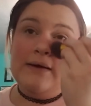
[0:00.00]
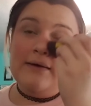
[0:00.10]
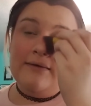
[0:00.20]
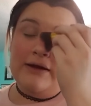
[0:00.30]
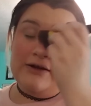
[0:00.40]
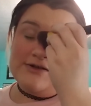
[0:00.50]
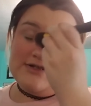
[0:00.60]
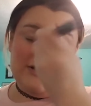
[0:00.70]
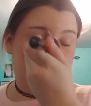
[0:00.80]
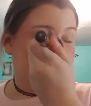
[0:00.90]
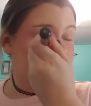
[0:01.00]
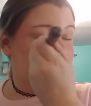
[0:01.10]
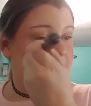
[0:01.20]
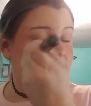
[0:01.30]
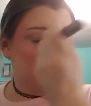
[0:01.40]
like you're seeing right
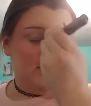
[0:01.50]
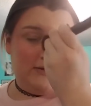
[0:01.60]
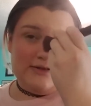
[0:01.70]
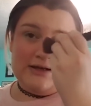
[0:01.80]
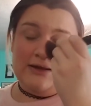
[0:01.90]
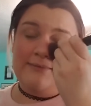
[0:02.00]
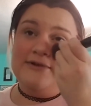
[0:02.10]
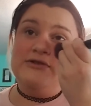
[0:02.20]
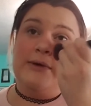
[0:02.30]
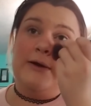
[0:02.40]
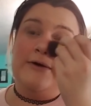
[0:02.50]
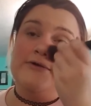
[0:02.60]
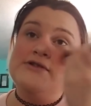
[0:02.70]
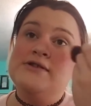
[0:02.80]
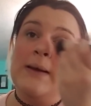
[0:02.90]
now, take this on the bridge of my
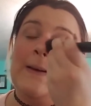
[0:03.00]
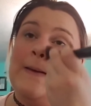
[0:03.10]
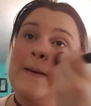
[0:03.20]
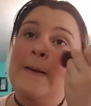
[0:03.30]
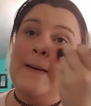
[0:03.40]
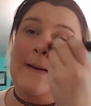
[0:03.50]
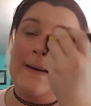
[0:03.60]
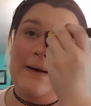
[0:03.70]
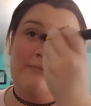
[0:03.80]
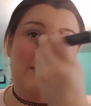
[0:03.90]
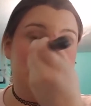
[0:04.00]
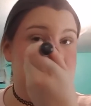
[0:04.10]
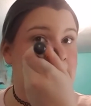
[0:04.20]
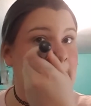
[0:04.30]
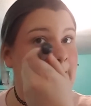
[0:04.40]
nose and kind of mesh
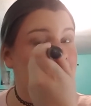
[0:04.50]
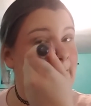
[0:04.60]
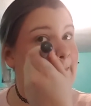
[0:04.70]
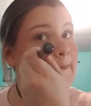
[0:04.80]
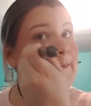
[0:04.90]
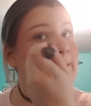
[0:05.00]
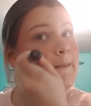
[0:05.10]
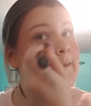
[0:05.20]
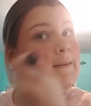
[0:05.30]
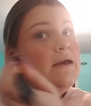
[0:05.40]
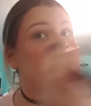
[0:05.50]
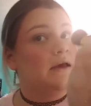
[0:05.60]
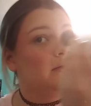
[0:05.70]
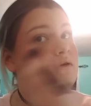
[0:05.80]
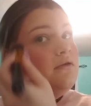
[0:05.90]
it
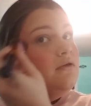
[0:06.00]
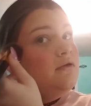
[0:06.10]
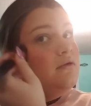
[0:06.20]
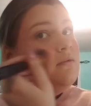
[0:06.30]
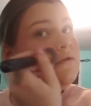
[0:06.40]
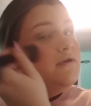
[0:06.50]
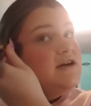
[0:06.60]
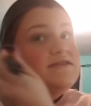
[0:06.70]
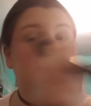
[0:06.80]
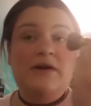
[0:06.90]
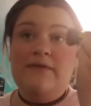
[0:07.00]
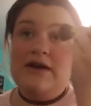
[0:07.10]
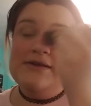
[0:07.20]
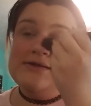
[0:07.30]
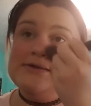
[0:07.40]
in with the rest of my
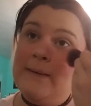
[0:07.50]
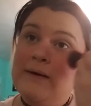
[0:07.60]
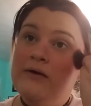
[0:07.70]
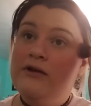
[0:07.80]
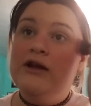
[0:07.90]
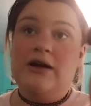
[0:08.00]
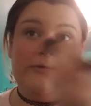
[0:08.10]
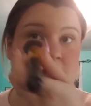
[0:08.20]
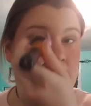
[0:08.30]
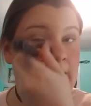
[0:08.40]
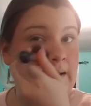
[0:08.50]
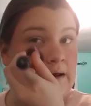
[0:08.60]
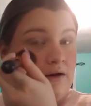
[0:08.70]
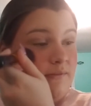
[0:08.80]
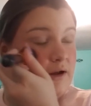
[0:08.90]
face. Like I'm an
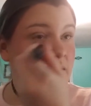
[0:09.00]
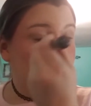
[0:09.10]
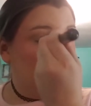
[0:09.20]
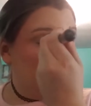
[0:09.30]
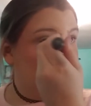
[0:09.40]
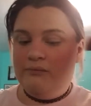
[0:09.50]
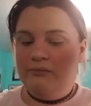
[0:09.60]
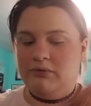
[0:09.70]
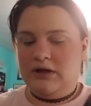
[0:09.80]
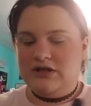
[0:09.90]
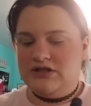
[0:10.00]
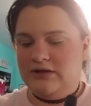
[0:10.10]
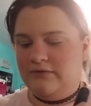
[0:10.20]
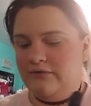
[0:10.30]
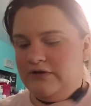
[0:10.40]
anime girl, blushing
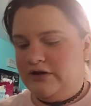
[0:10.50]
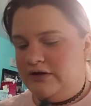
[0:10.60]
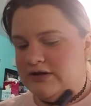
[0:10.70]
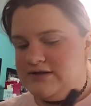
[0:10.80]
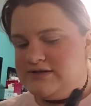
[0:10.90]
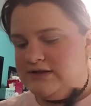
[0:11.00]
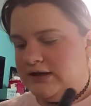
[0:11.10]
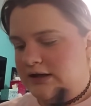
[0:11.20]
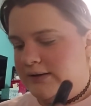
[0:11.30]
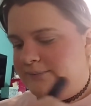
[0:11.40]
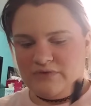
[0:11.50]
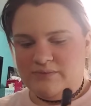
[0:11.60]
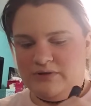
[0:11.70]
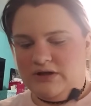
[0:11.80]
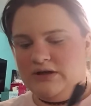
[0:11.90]
furiously
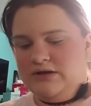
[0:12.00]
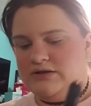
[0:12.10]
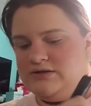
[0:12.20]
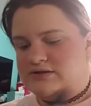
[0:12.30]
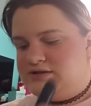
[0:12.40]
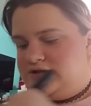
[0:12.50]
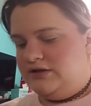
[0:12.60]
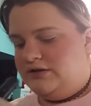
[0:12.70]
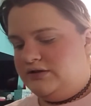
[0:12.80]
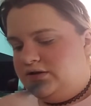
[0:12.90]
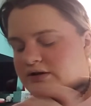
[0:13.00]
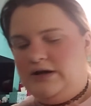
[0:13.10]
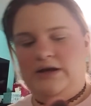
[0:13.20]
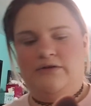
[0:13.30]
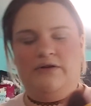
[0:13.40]
because,
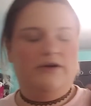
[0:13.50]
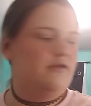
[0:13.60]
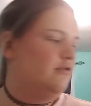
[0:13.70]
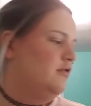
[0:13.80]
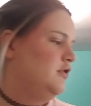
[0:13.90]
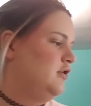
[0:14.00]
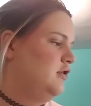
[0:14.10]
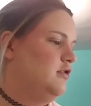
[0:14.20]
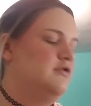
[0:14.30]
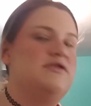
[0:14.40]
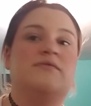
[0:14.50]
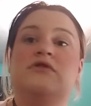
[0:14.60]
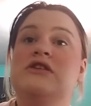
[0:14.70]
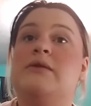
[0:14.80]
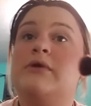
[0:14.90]
I don't know, some
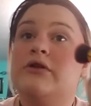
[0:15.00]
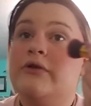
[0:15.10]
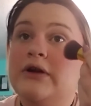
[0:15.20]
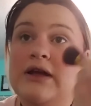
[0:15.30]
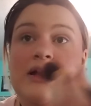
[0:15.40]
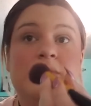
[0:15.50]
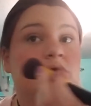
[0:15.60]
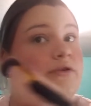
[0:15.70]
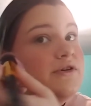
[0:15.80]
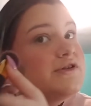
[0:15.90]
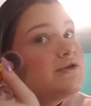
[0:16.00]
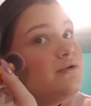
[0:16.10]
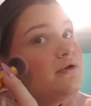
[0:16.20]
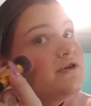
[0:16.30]
demon lord came to her school or